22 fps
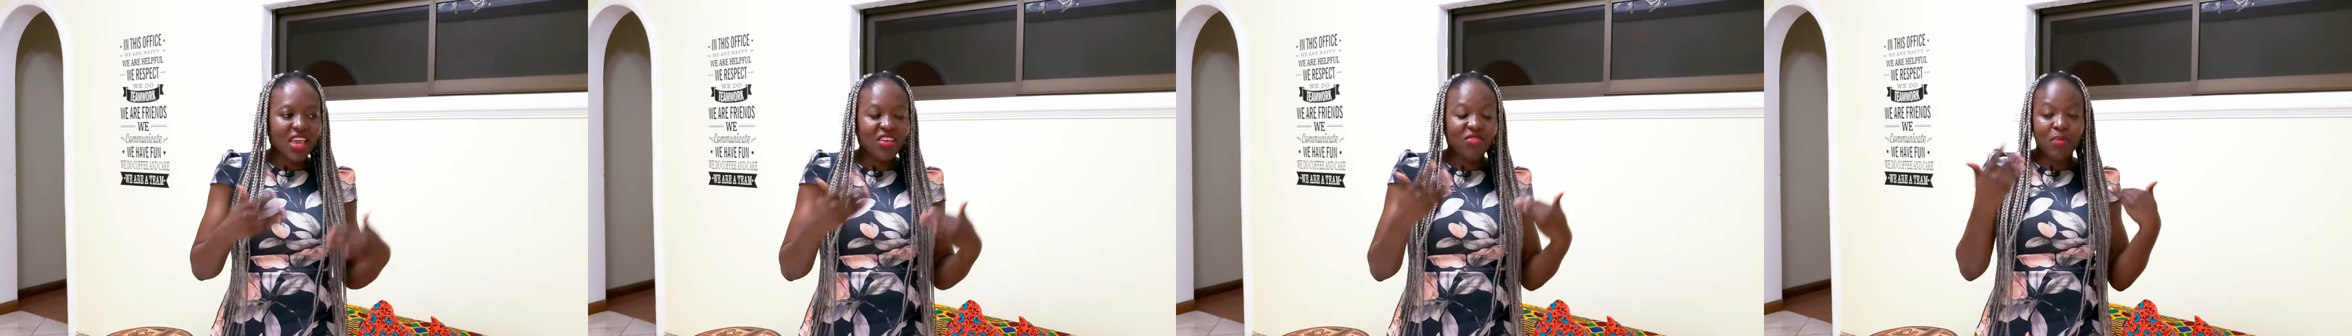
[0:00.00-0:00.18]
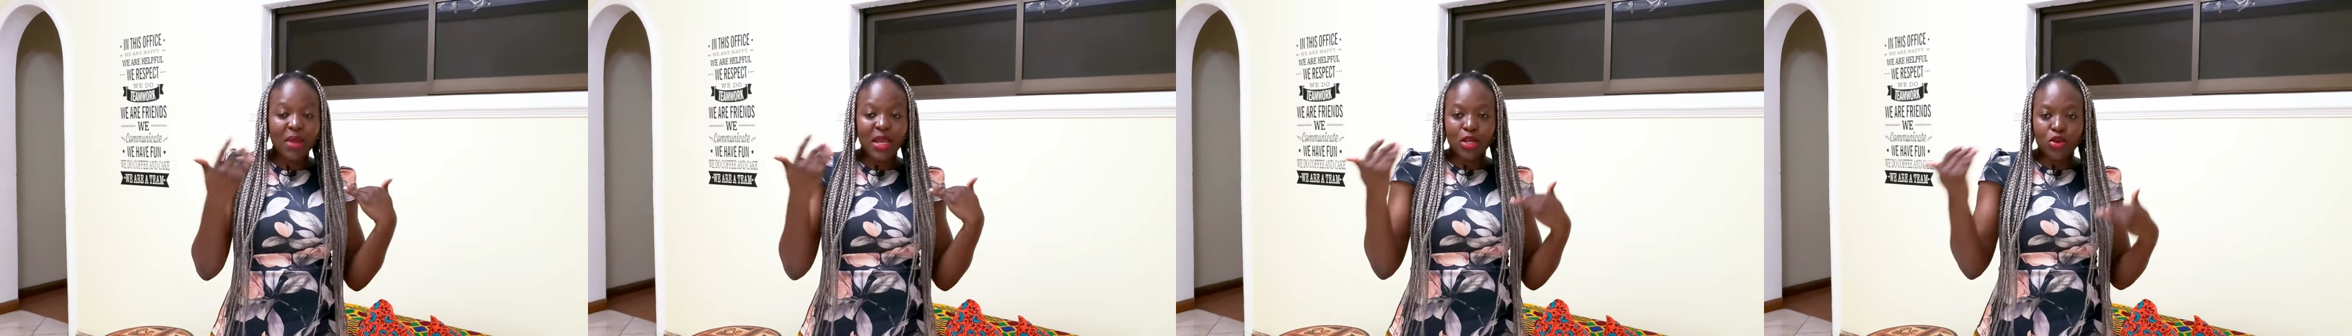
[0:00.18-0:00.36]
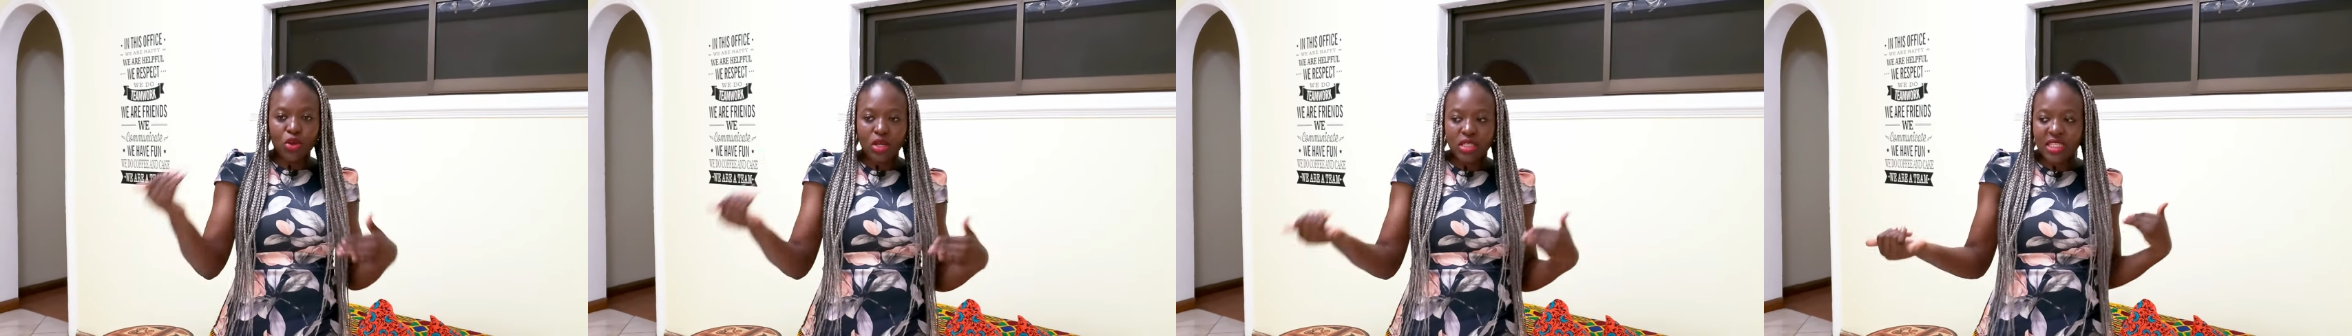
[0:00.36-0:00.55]
my
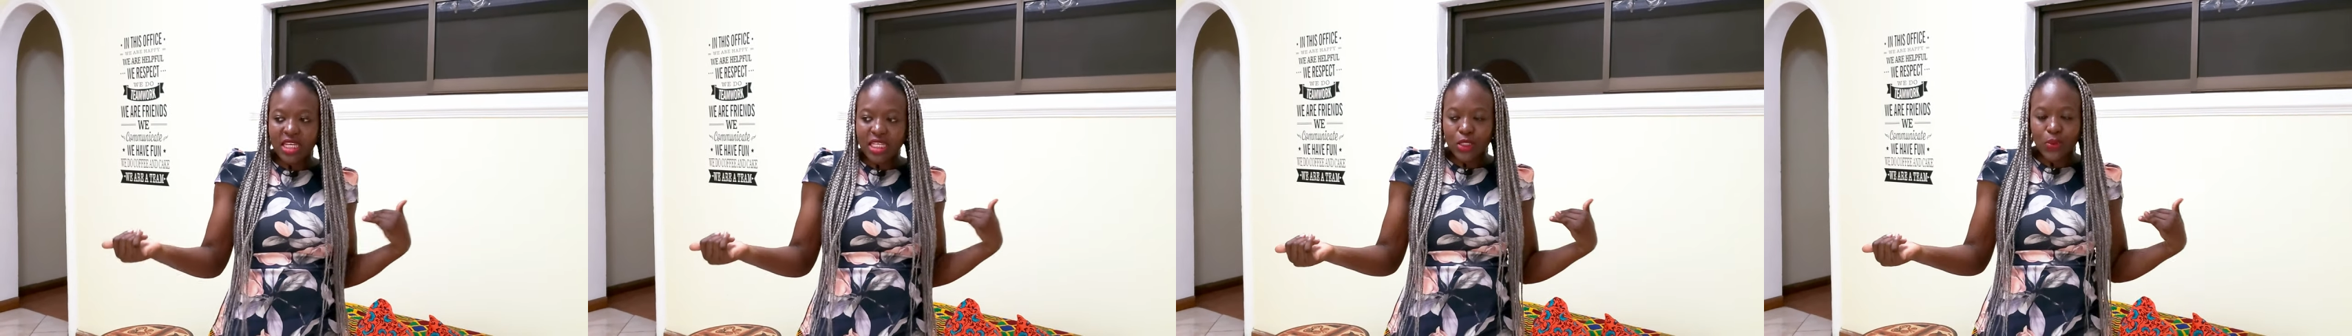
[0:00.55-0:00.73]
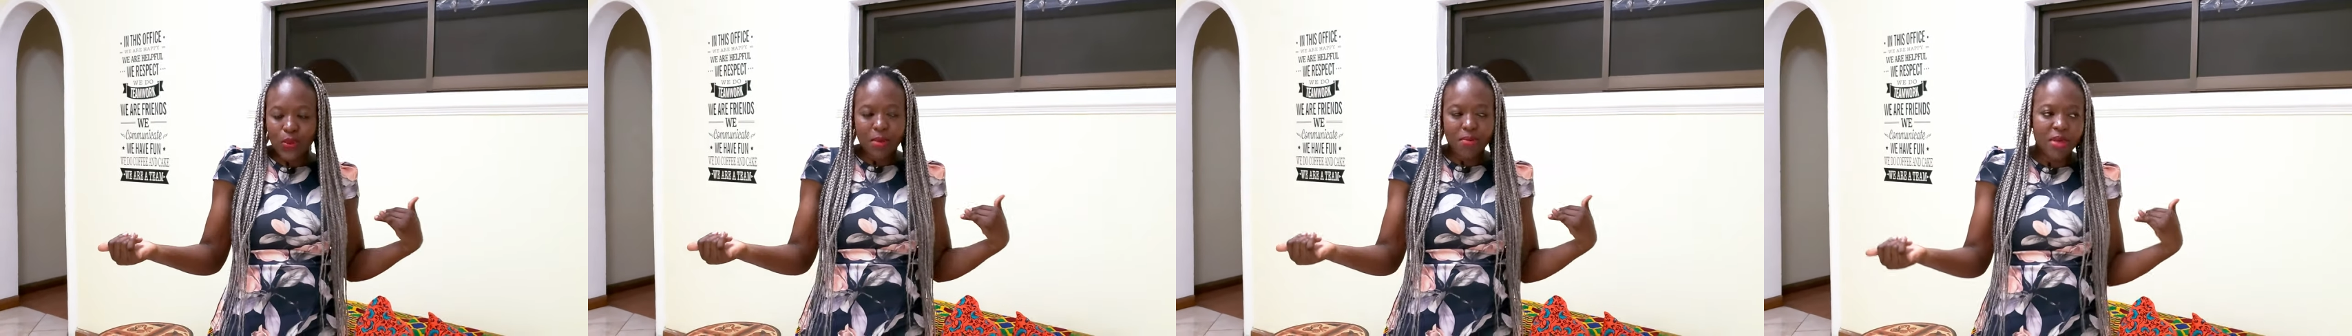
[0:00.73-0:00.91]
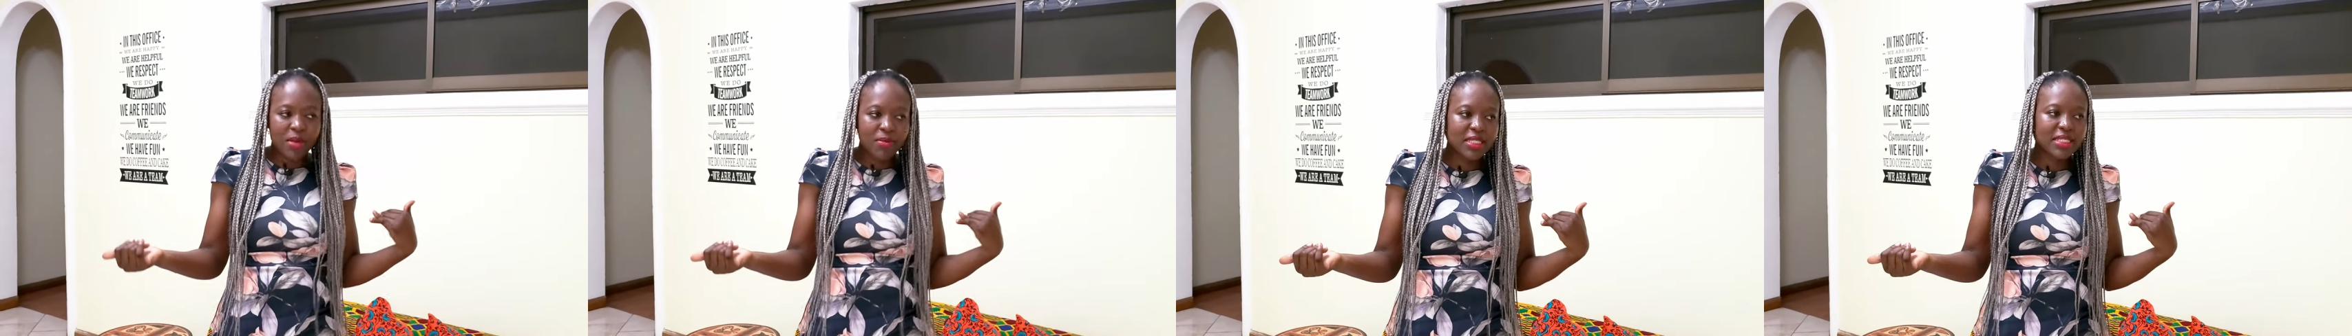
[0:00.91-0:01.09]
daughter to a
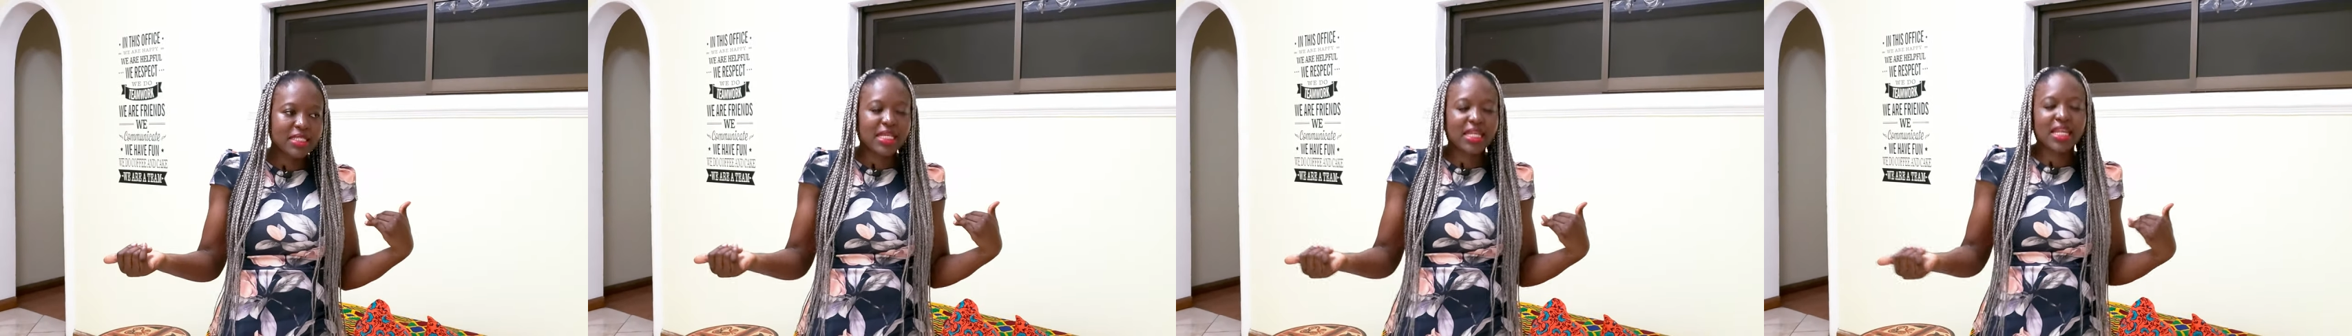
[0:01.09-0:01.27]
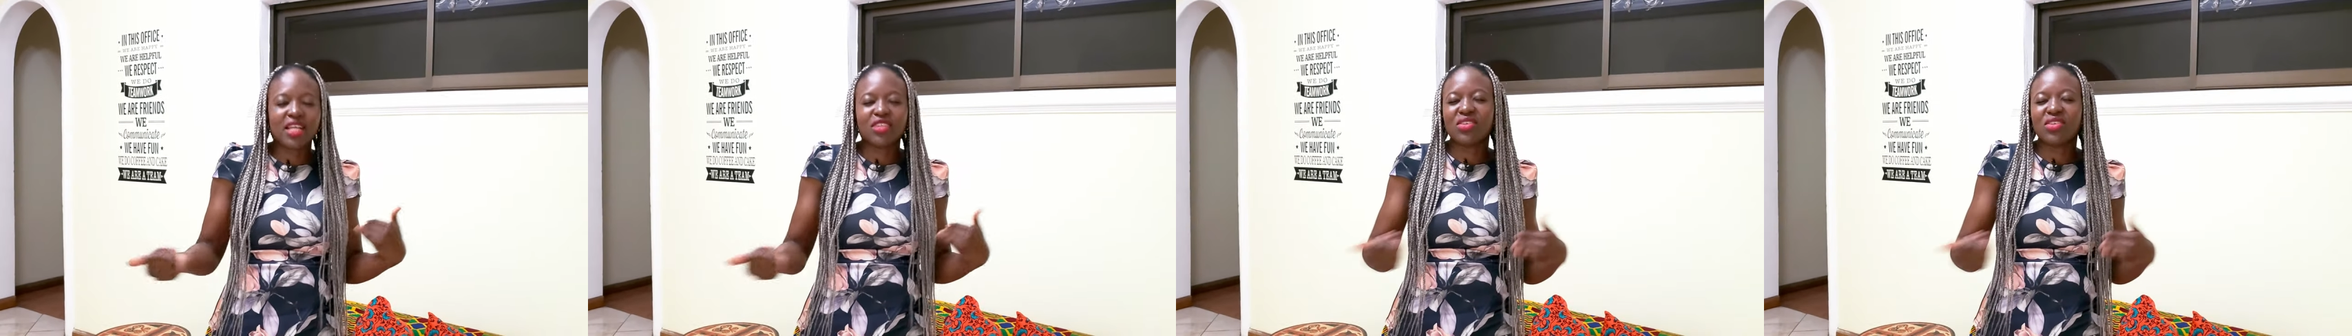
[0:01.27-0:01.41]
babysitter,